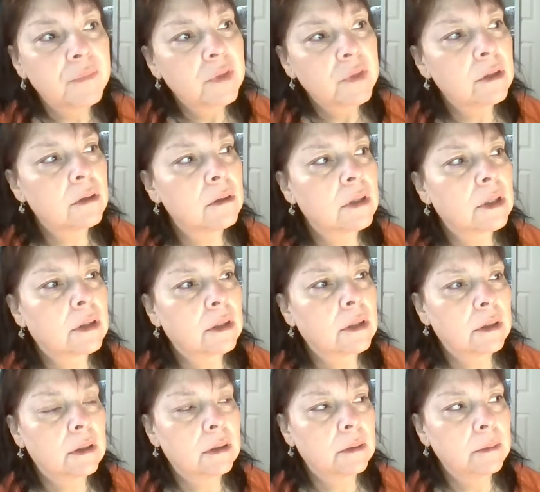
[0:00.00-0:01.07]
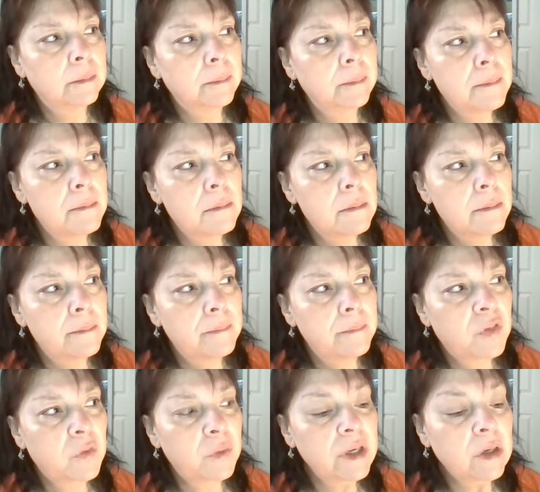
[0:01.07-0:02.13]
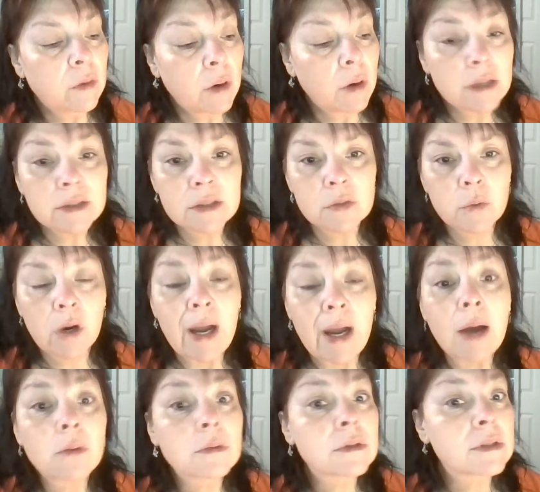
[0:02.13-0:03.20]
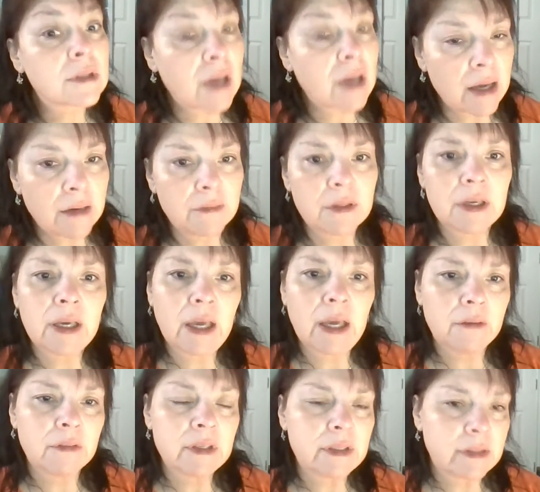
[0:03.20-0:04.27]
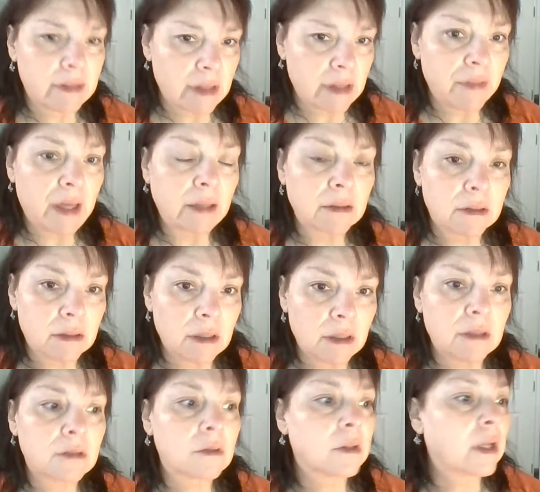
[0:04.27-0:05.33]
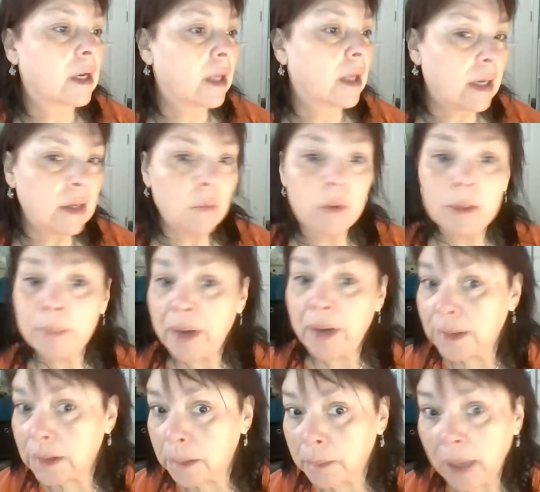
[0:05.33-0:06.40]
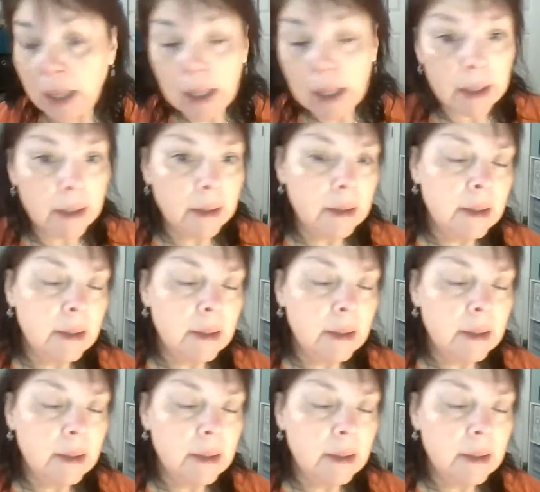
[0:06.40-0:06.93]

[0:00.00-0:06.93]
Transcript: You know that the 3 crosses were outside of the gate of that city so that anyone passing by